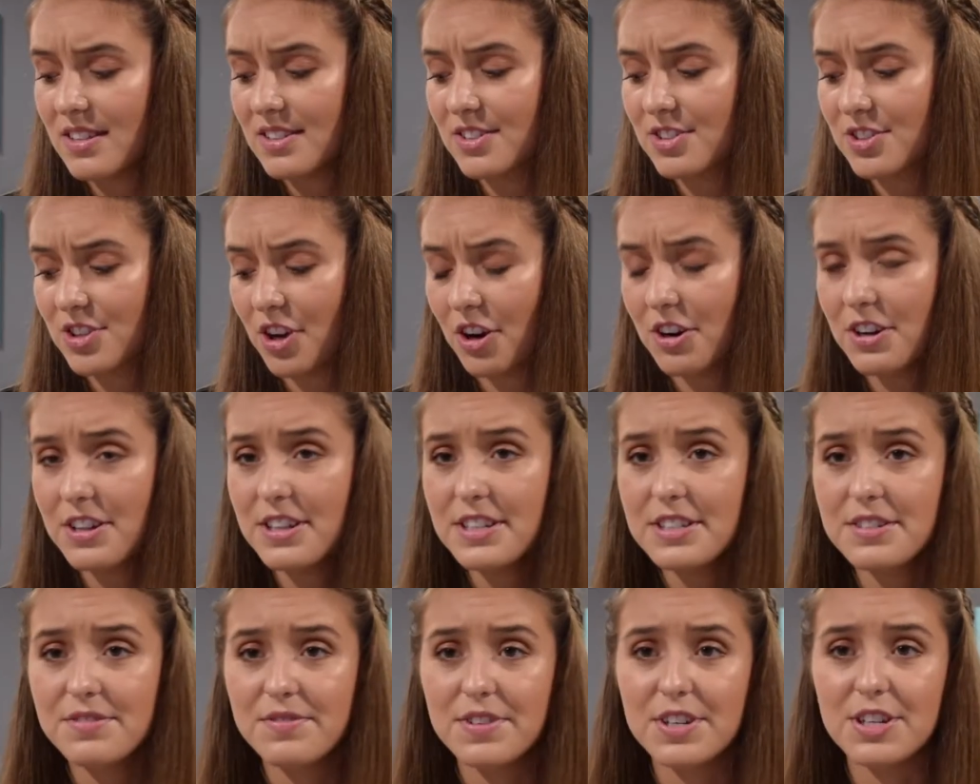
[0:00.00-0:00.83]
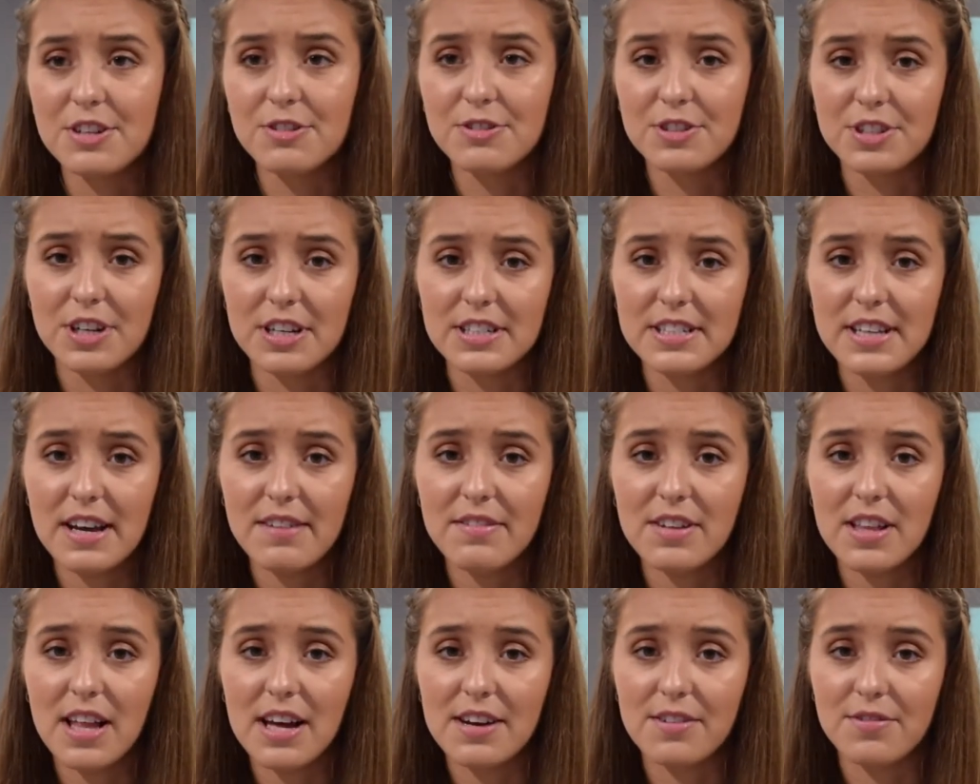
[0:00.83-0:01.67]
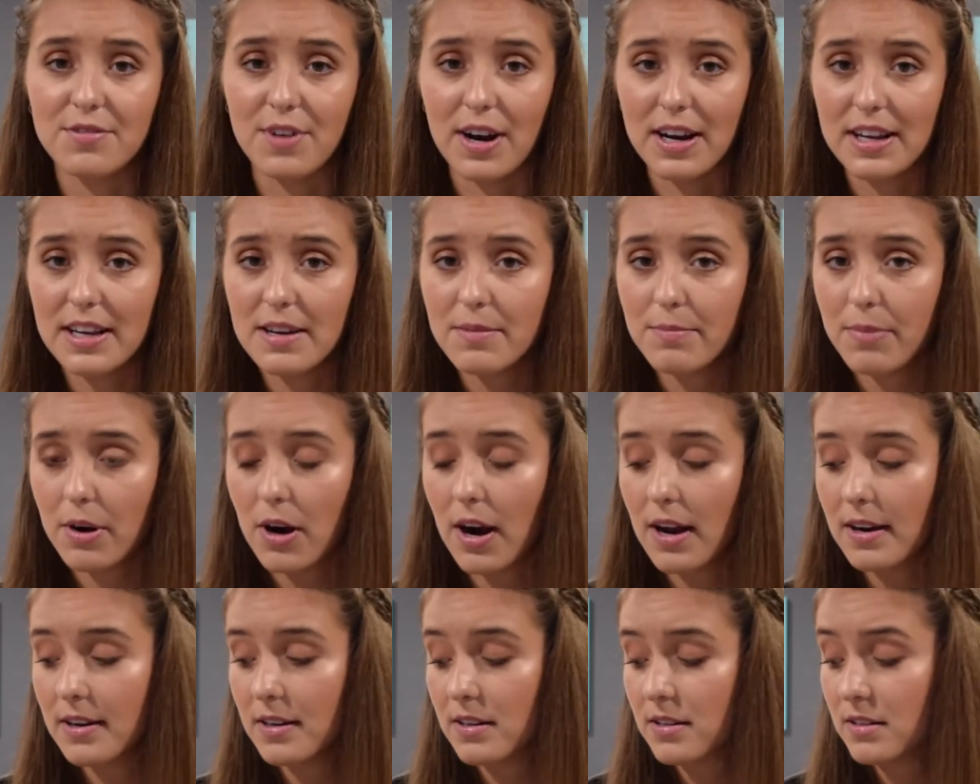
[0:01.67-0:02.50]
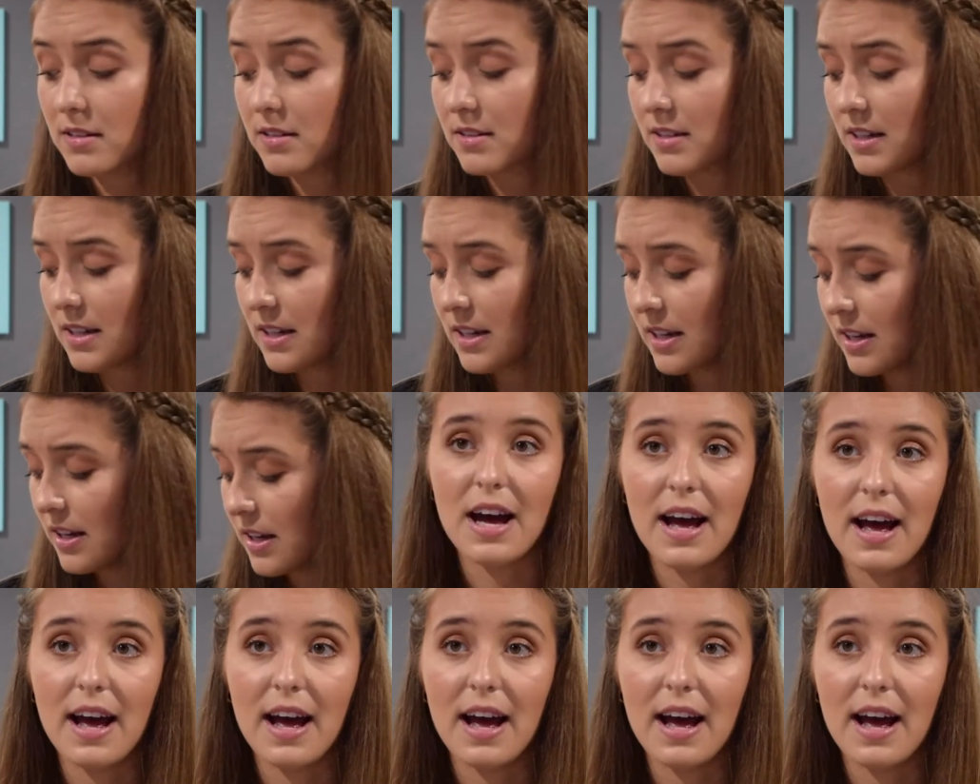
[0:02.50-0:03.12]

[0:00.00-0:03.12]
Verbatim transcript: Sorry, this video does have a lot of Redken products in it.